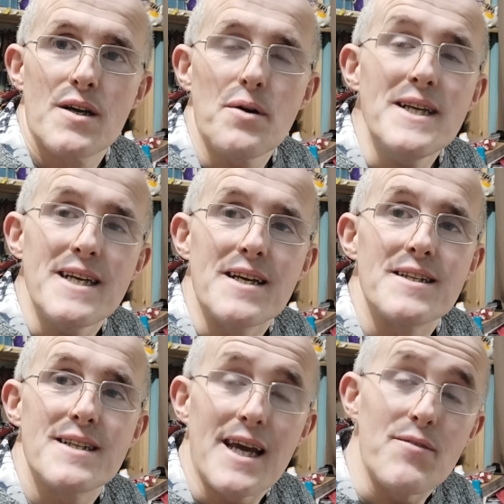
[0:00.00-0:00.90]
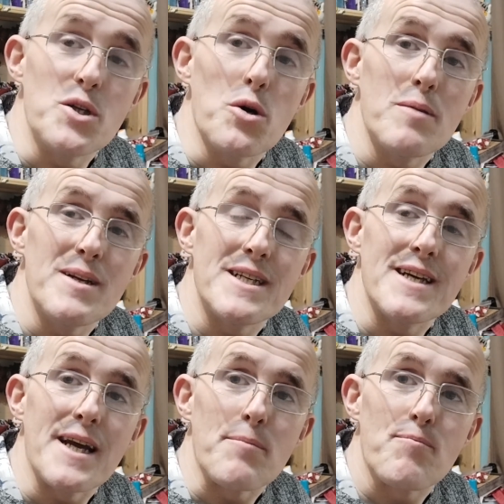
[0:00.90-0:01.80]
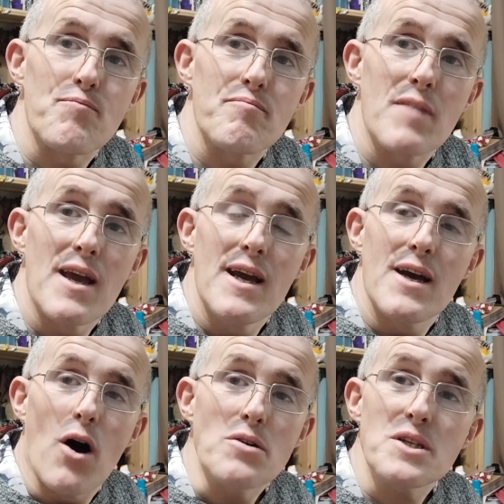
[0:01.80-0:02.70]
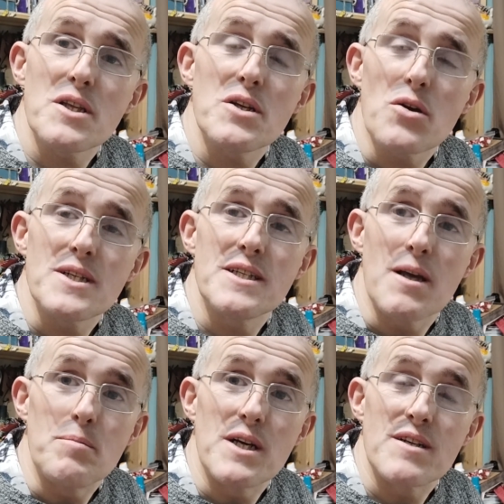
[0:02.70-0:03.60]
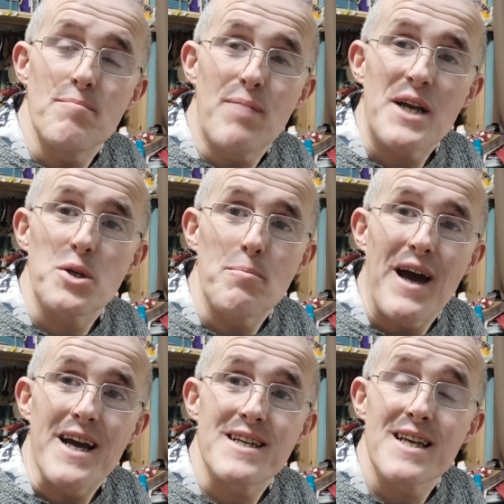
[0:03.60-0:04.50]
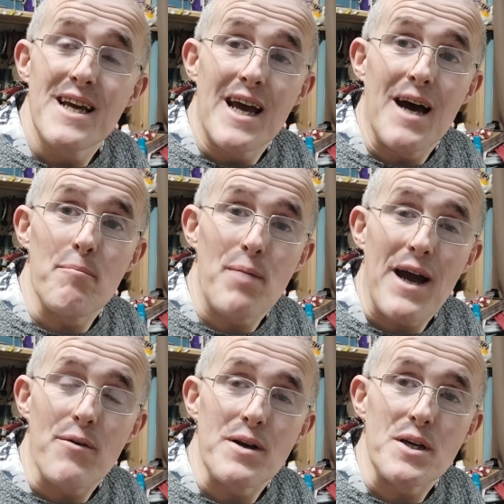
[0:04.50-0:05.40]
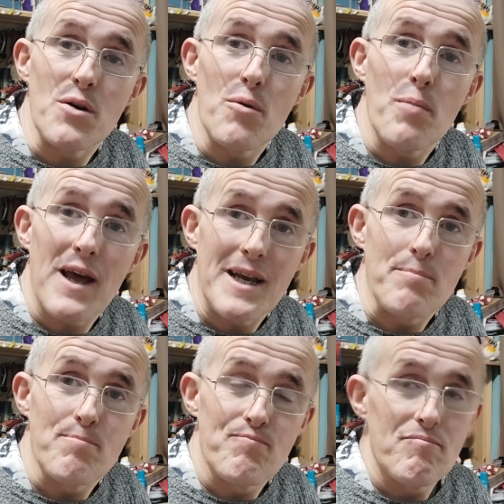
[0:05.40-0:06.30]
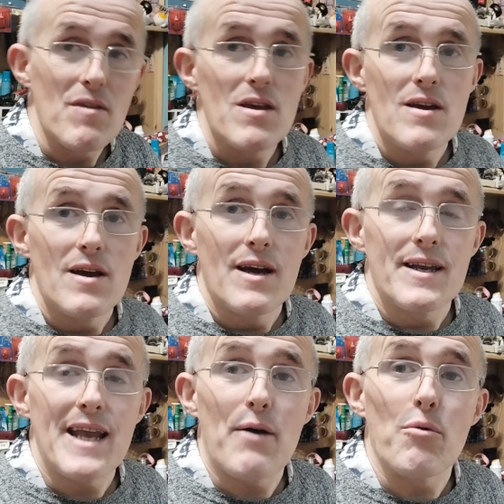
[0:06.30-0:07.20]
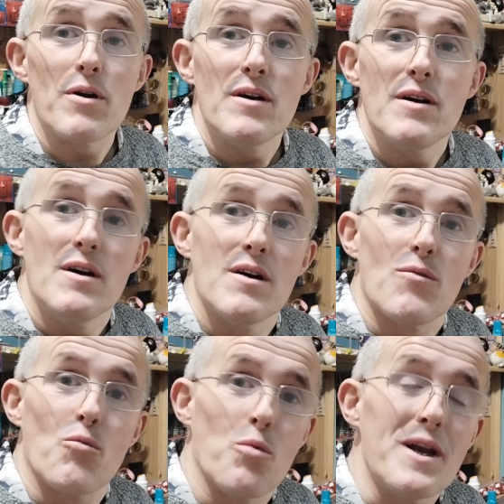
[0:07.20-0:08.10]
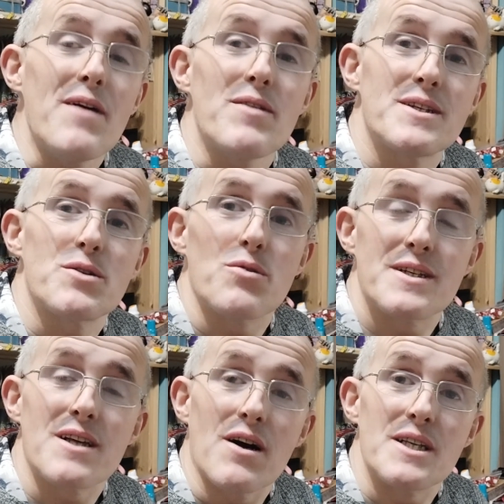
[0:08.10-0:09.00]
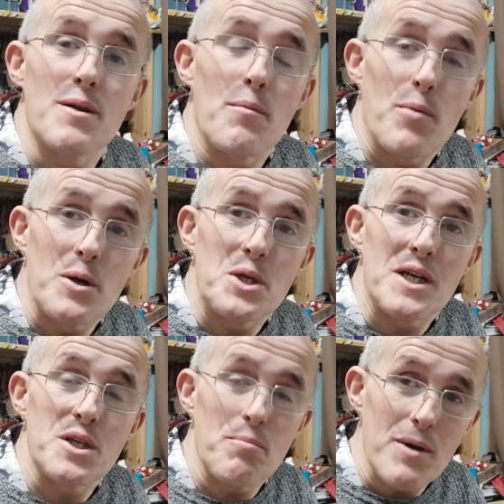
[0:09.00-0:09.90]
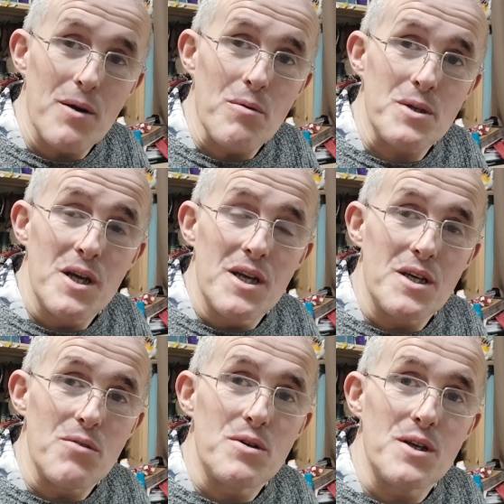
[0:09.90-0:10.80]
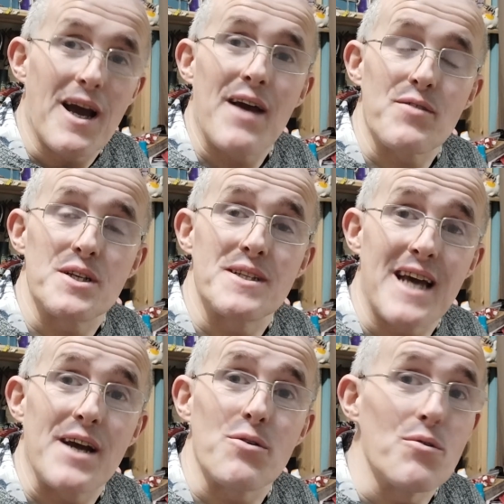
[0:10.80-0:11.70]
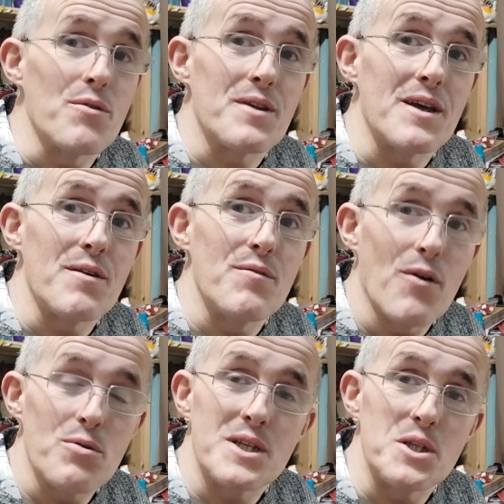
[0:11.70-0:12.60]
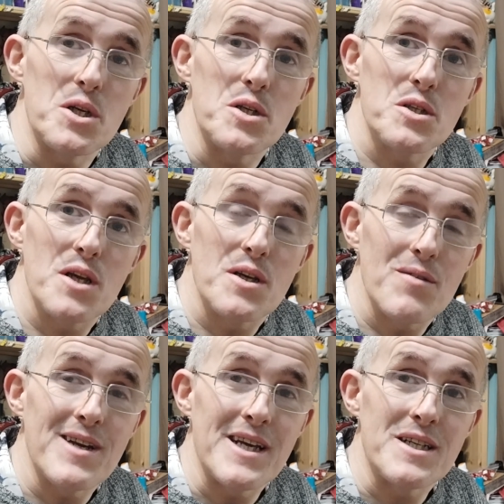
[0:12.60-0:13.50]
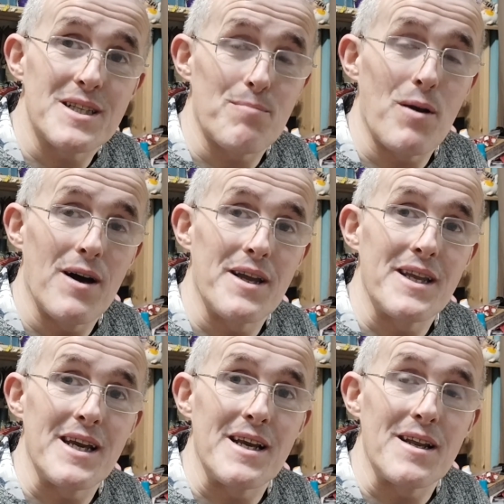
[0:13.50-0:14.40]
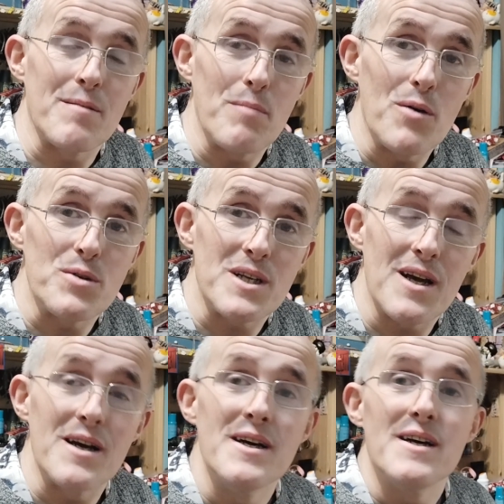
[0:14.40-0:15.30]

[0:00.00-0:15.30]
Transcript: Greetings, thank you for joining me today. On to the knotty subject of battery packs and powering your plane. Now, whatever sort of size of the project you build, you have to tackle the voltages that you need to supply the motor